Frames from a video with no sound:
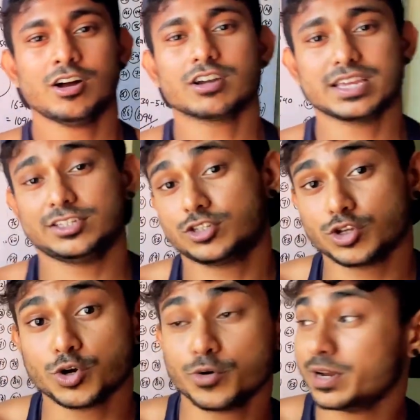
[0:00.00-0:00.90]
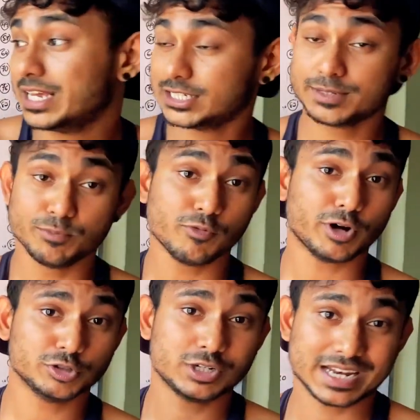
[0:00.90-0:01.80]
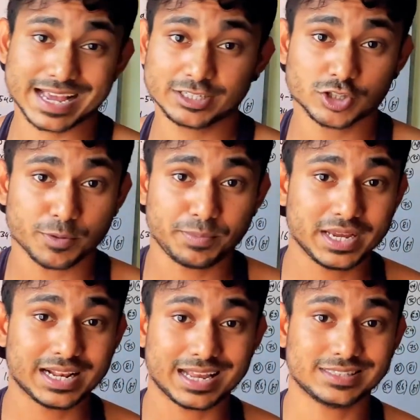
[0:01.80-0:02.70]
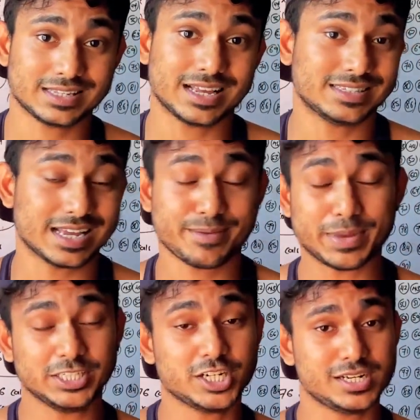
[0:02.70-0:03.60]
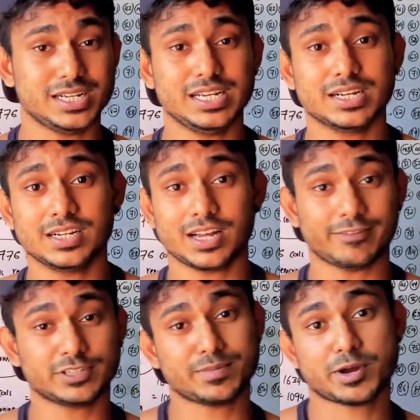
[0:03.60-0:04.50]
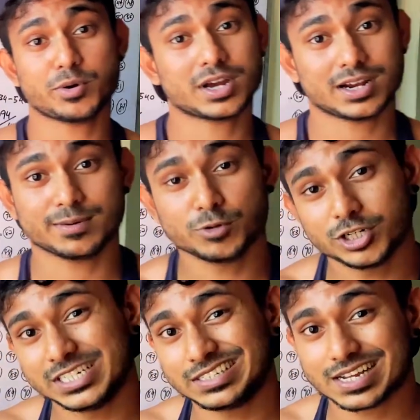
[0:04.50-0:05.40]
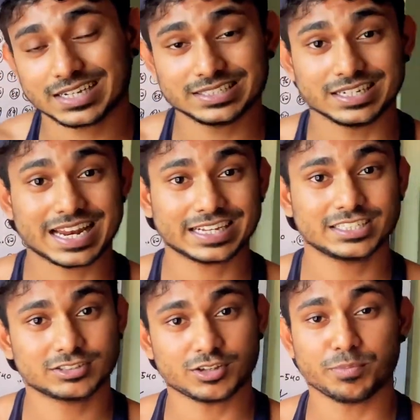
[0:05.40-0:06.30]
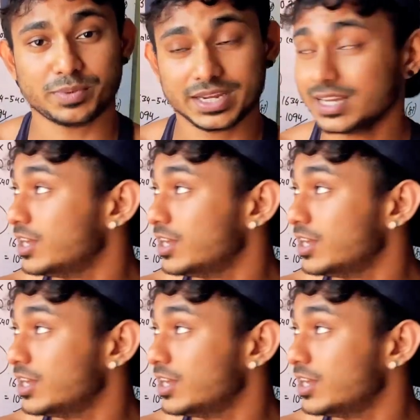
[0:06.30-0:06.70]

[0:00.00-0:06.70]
Okay, so let's move on to the next topic. As I mentioned earlier, after my workout, I'm going to discuss the next topic,